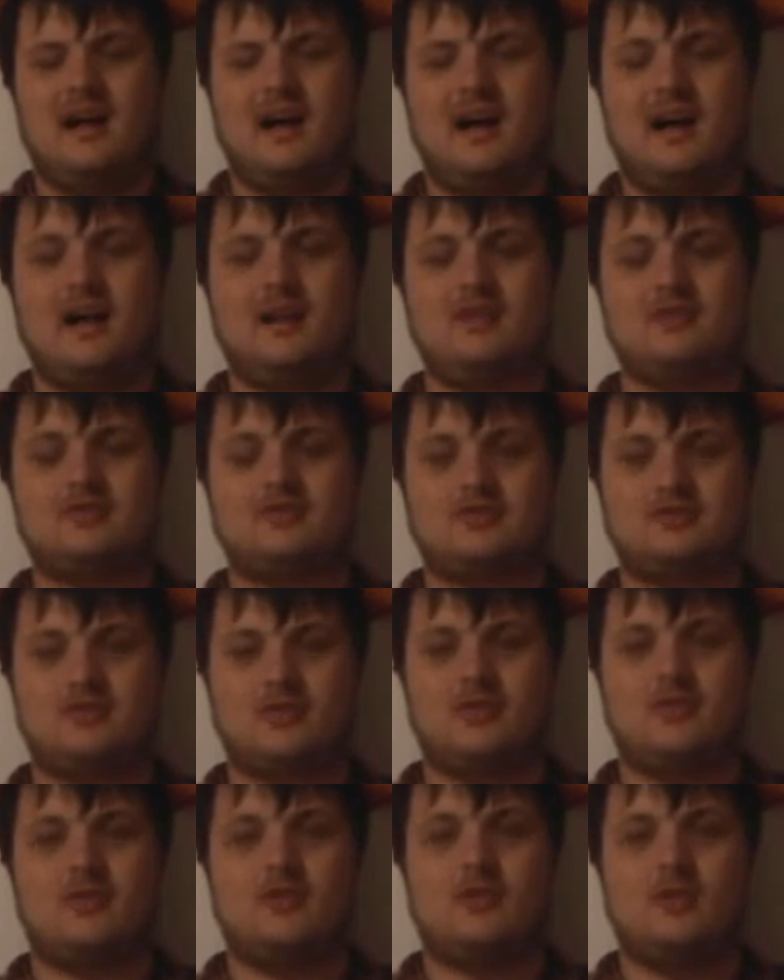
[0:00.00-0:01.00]

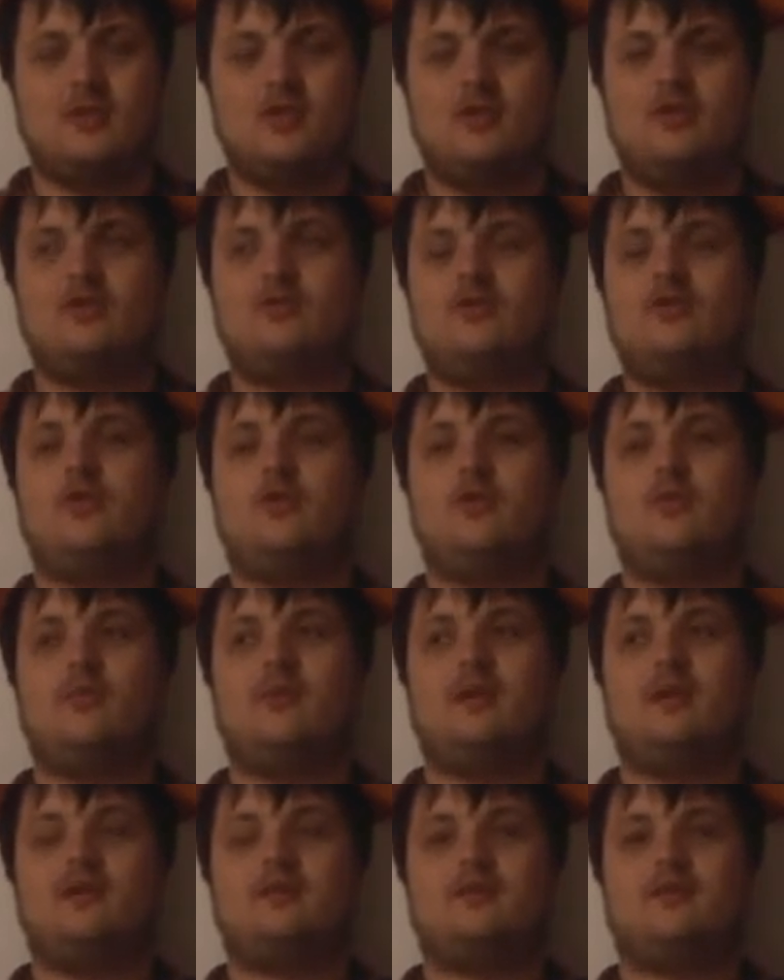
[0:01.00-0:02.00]
Also, you know
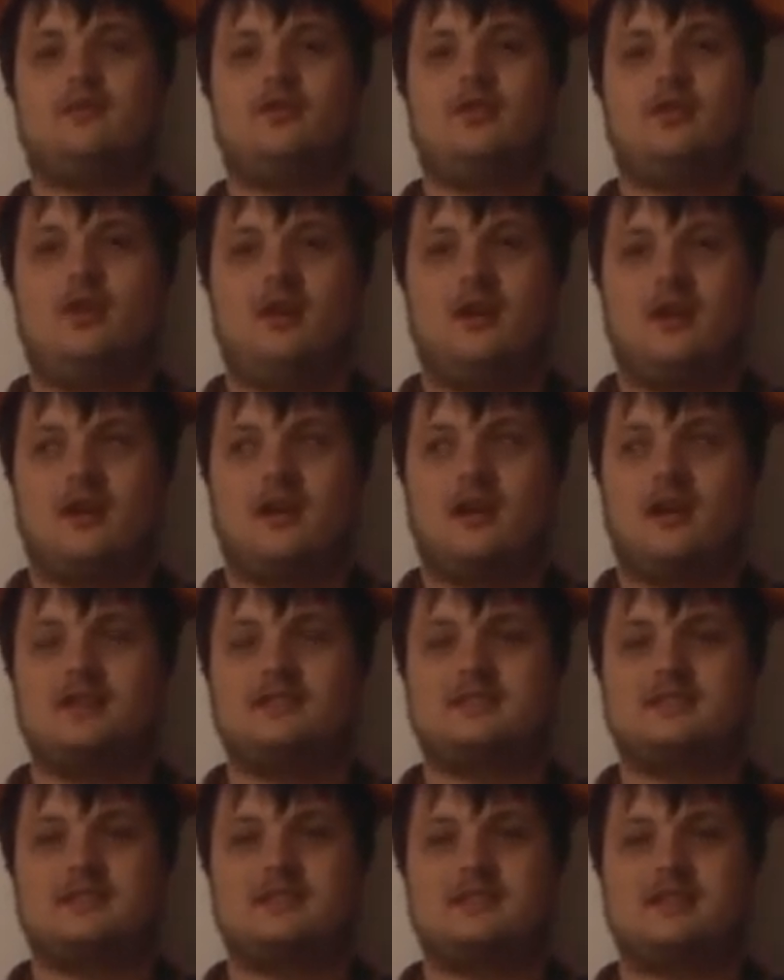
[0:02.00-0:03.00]
what rock
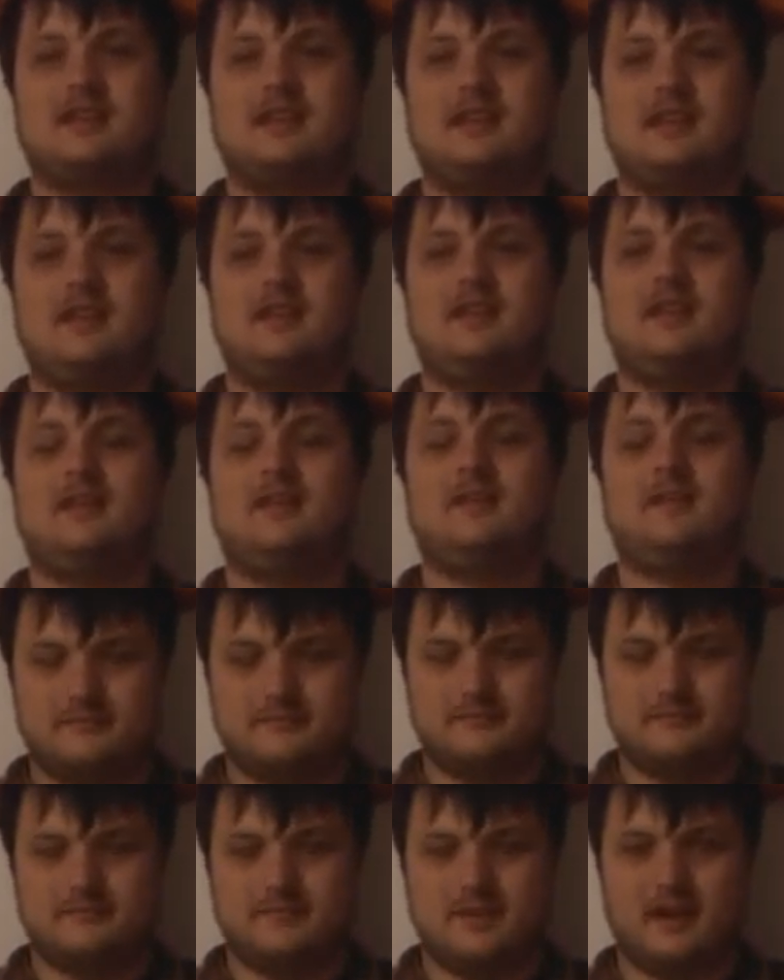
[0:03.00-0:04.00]
and steel
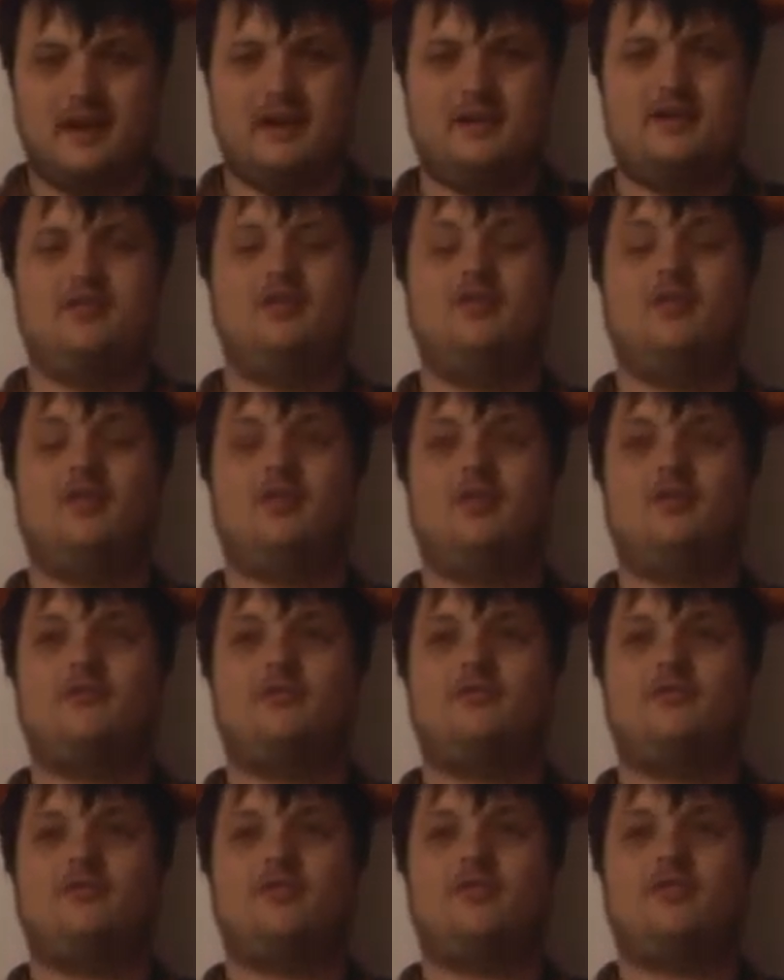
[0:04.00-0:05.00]
are
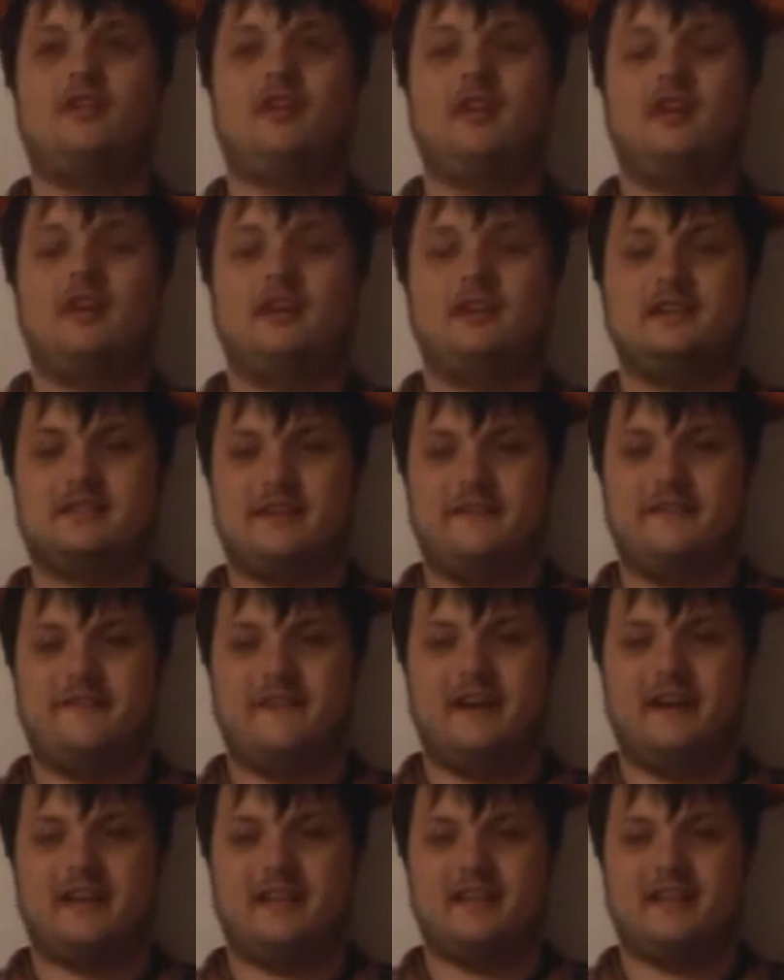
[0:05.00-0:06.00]
known for? Is the
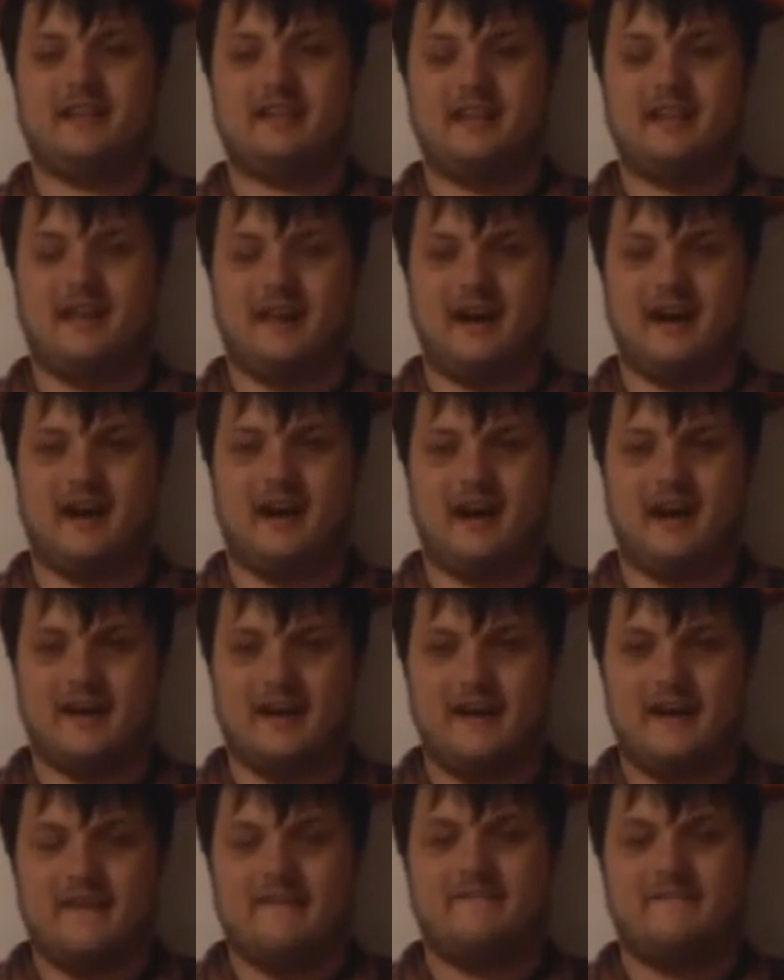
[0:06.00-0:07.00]
fact that they
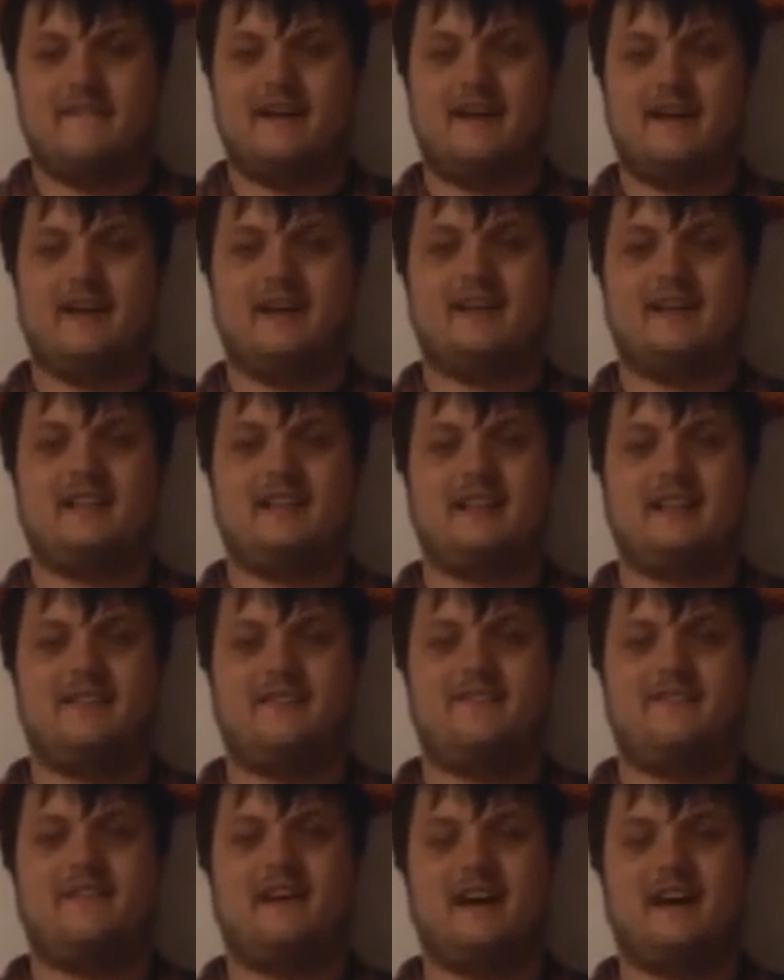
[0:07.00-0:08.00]
are very
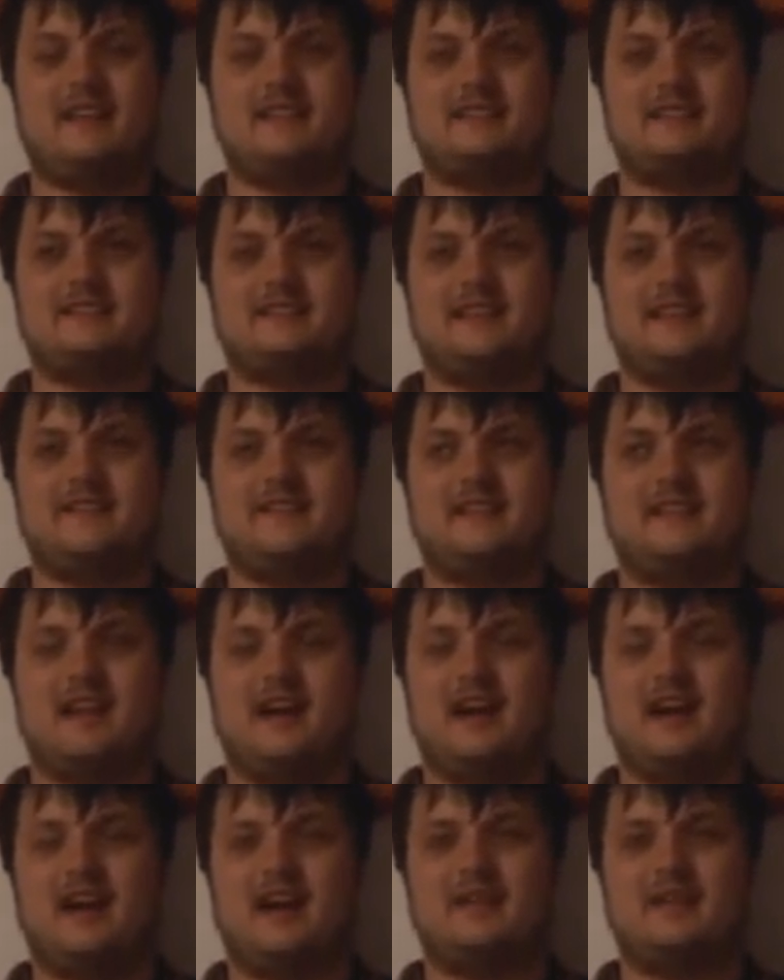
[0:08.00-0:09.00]
defensive
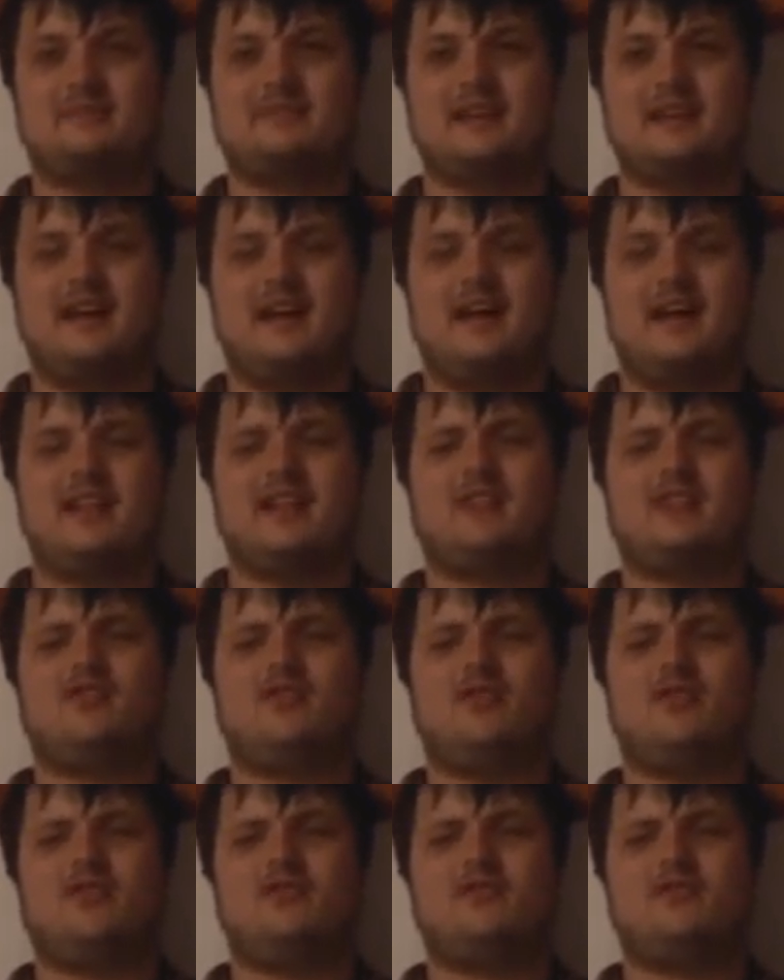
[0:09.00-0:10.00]
types. And they
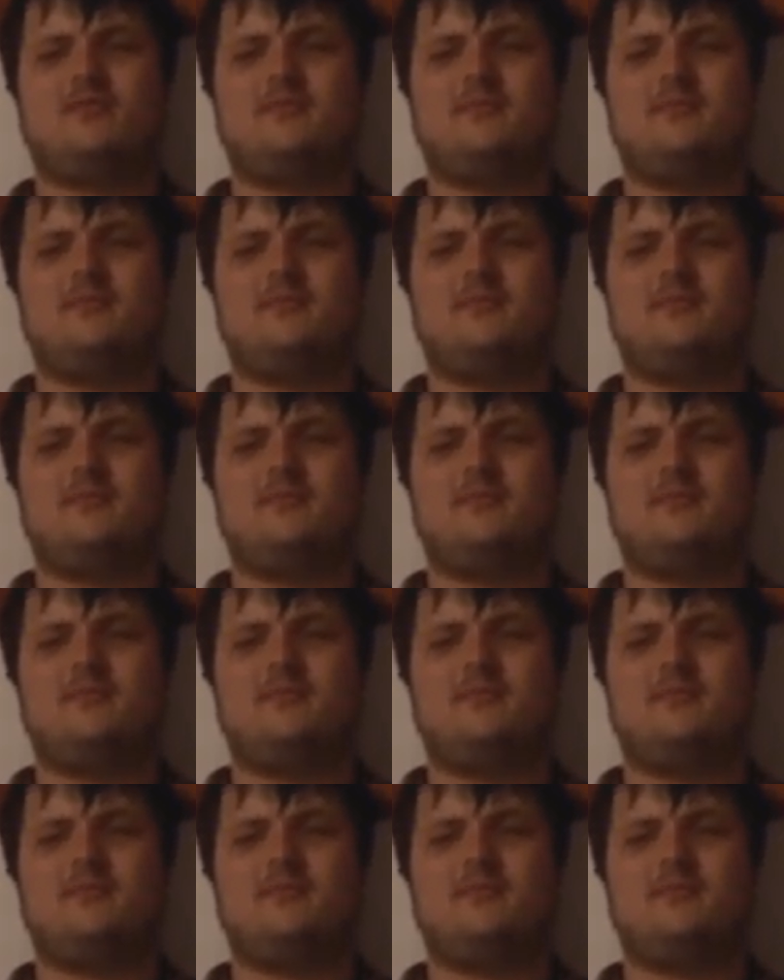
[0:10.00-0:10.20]
don't